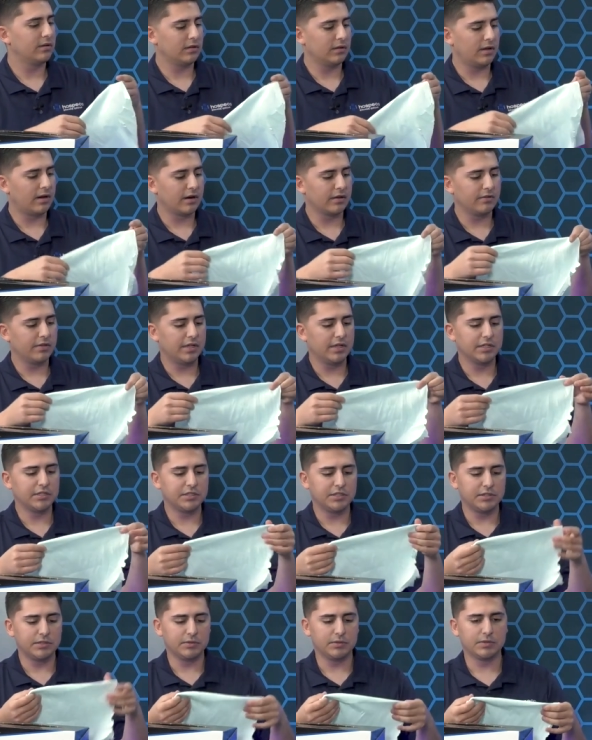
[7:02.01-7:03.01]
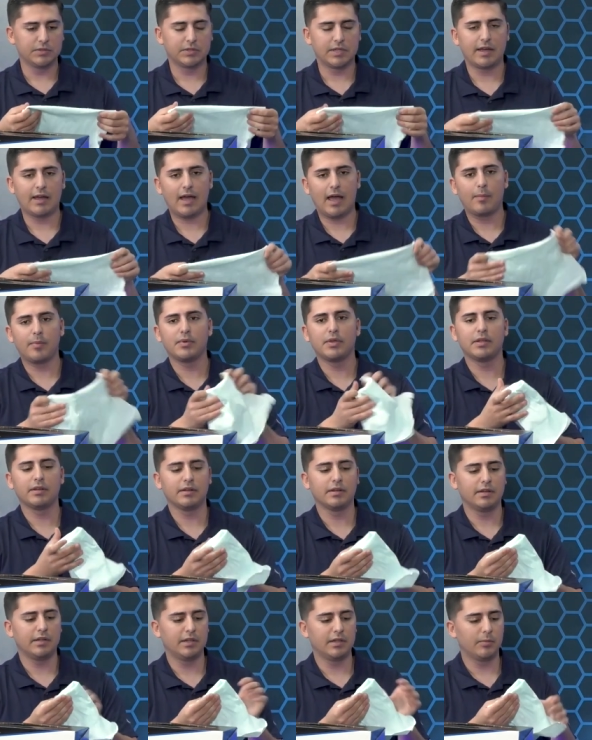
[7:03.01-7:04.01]
A lot of the issues that
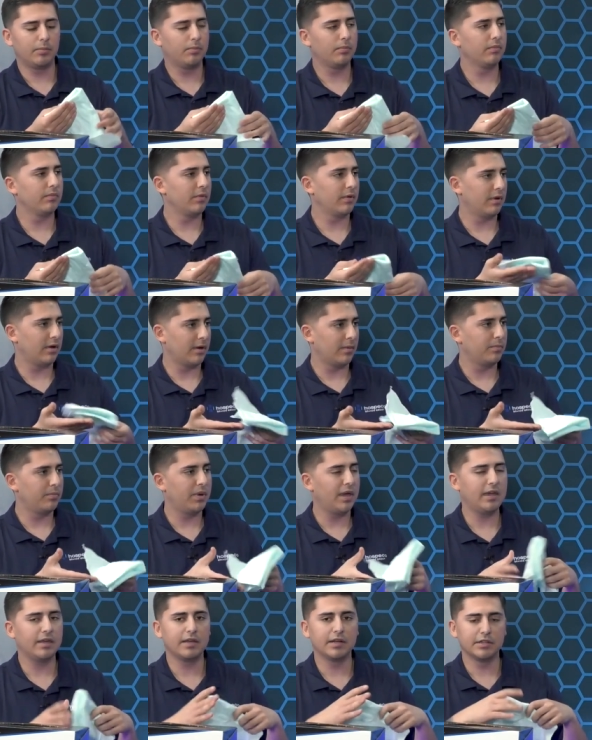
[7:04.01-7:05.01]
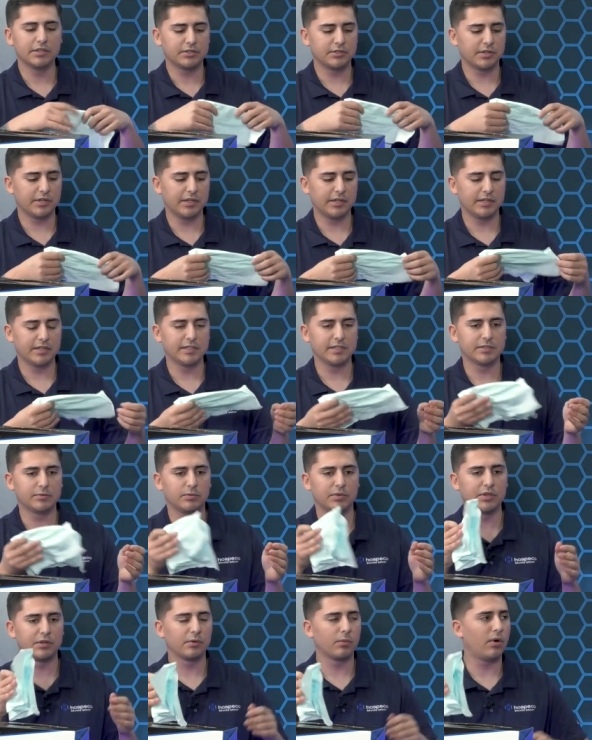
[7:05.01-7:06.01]
happen in the paint industry is
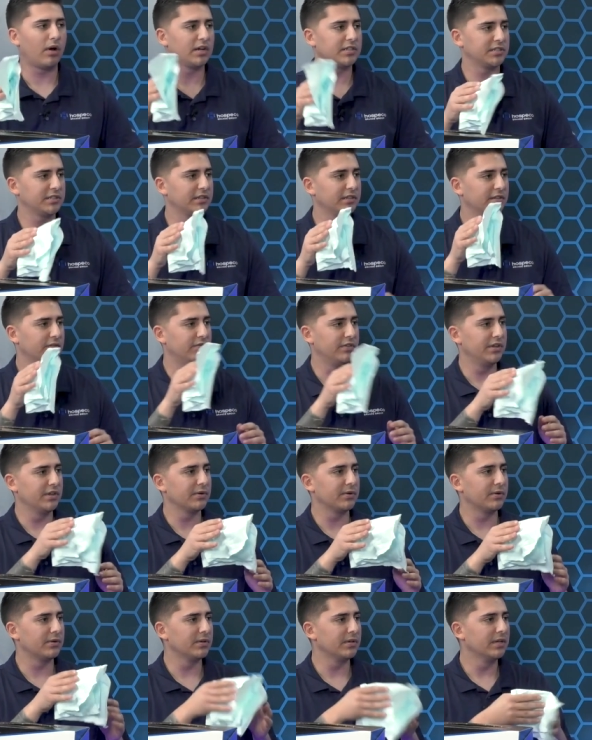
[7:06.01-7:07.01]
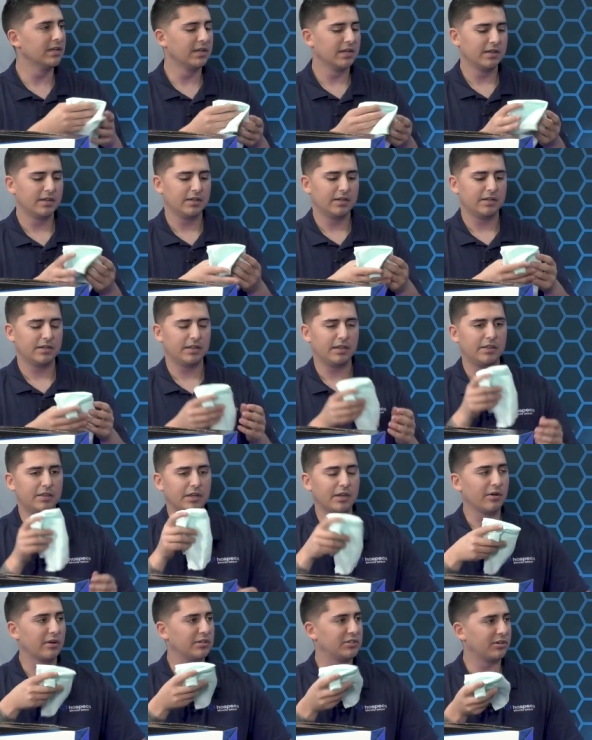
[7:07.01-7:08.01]
when they're washing the vehicle and
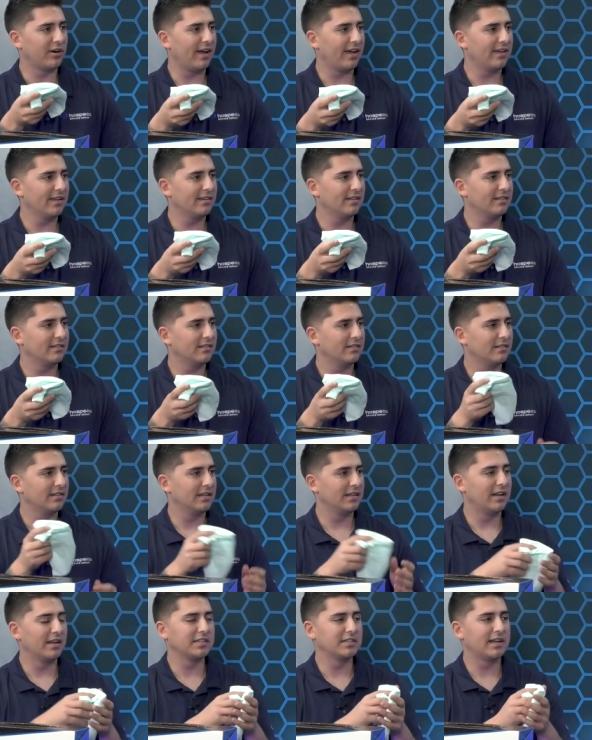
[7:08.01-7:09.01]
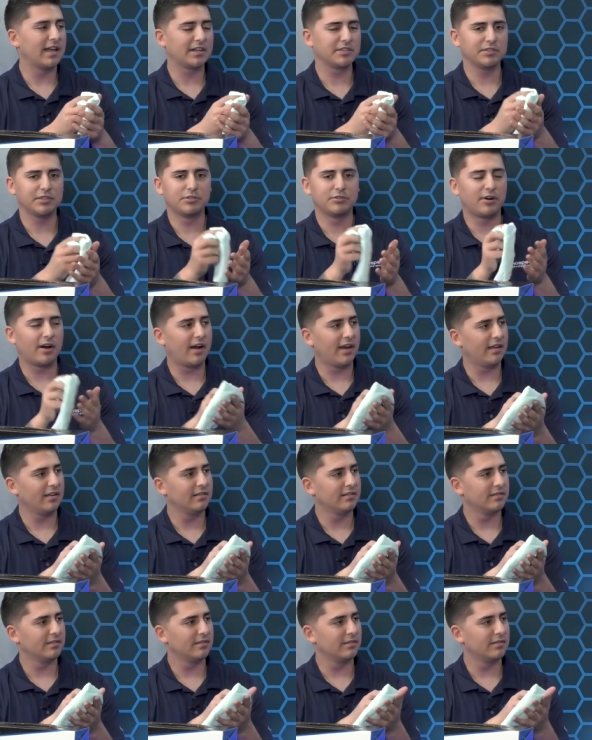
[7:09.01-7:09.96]
they go to dry it, it doesn't actually dry